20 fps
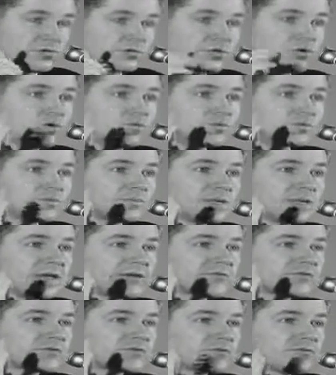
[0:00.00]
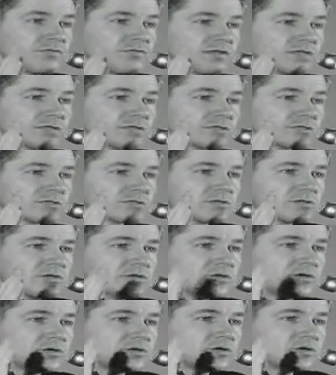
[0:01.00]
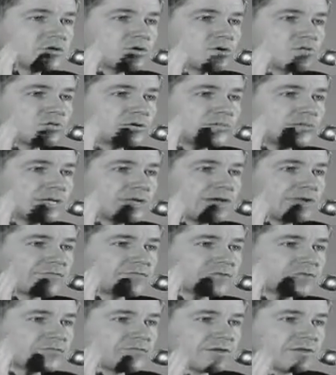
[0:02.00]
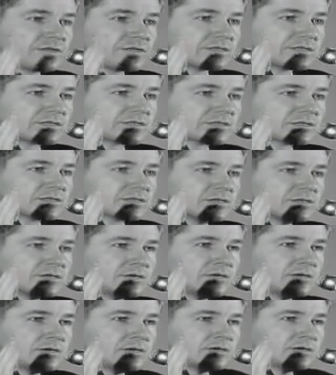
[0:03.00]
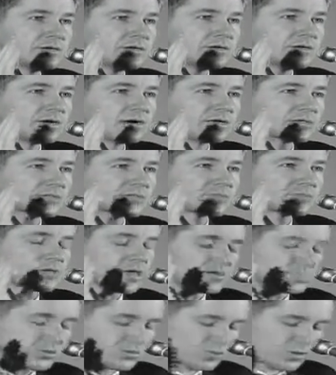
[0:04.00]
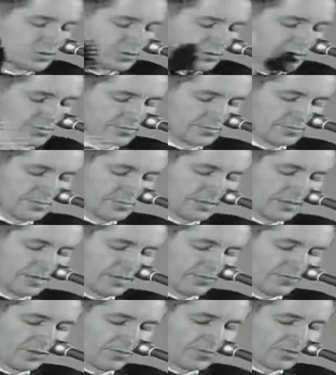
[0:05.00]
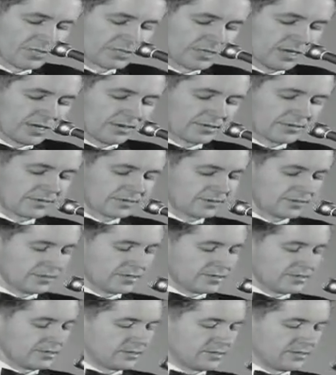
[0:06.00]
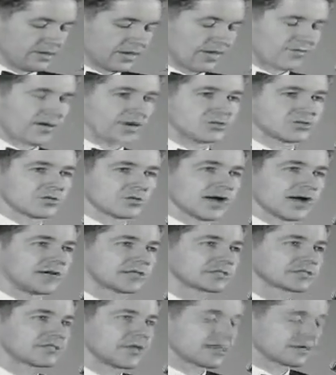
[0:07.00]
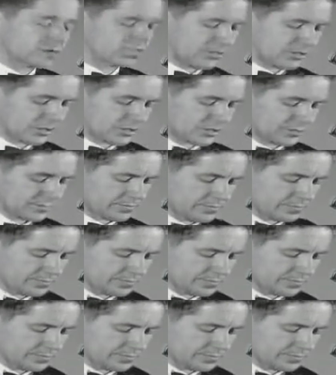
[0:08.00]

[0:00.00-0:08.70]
Who would be left to feed us? Who would be left to feed us? I sometimes wonder if they must not have had to ask that question.